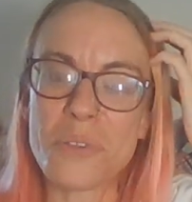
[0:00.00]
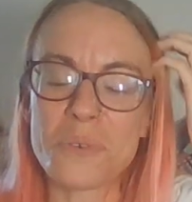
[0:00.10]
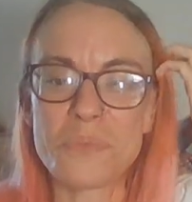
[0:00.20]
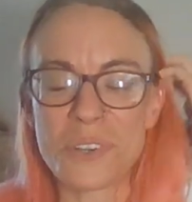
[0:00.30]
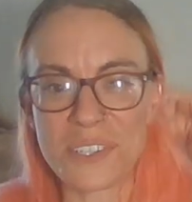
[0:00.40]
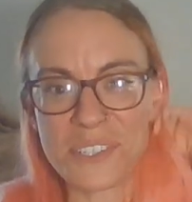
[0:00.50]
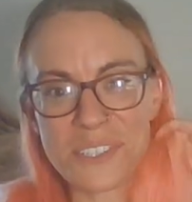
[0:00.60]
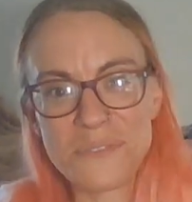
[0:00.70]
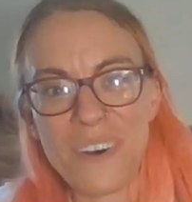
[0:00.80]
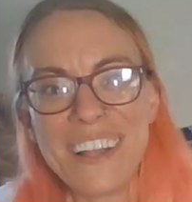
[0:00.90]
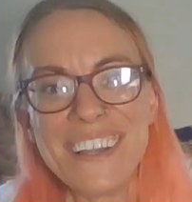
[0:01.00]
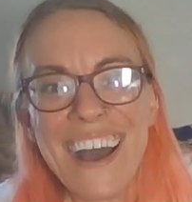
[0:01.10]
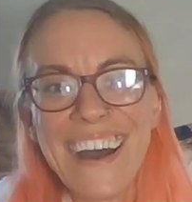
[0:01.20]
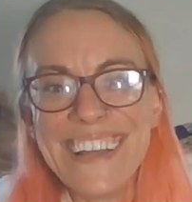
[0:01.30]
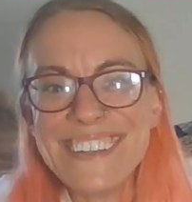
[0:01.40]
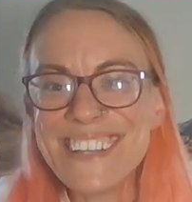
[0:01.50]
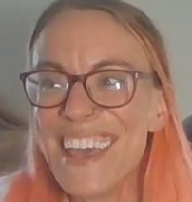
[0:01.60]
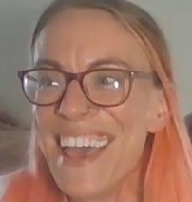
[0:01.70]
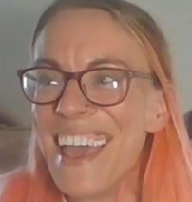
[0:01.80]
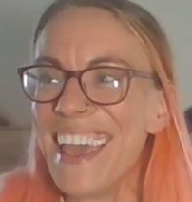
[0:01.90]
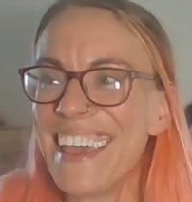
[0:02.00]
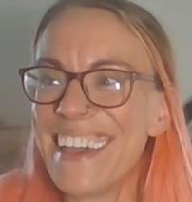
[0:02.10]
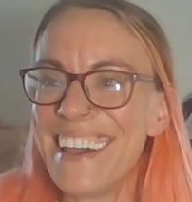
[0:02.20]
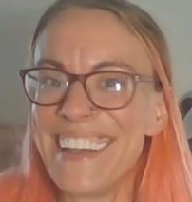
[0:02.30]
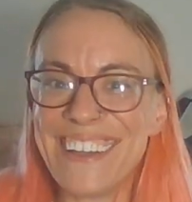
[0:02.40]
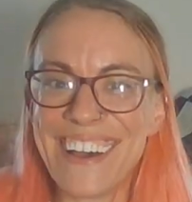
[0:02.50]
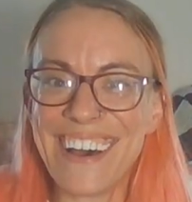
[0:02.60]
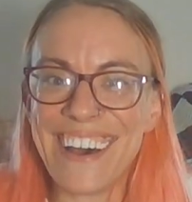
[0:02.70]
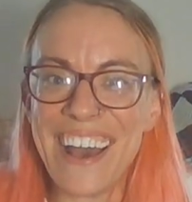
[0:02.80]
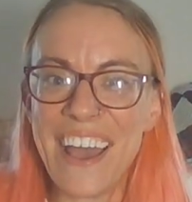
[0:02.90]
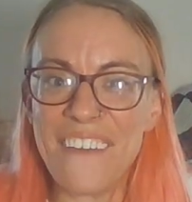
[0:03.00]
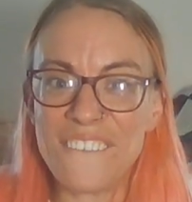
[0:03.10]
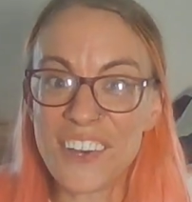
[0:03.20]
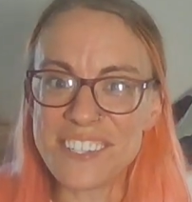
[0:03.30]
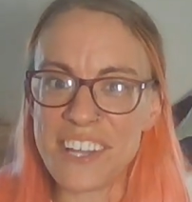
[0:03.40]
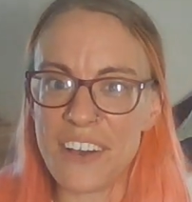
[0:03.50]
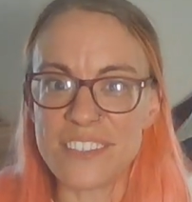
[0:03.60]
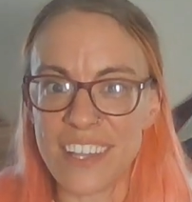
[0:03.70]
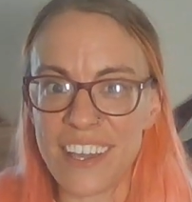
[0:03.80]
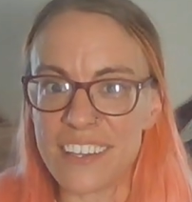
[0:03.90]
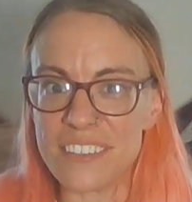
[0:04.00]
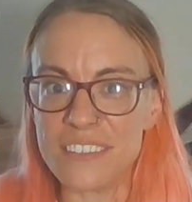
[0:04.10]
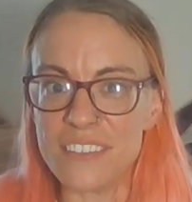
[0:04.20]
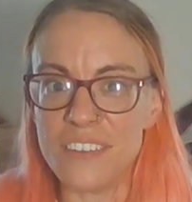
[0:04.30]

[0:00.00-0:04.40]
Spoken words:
other workers and whatnot. And at first I was like,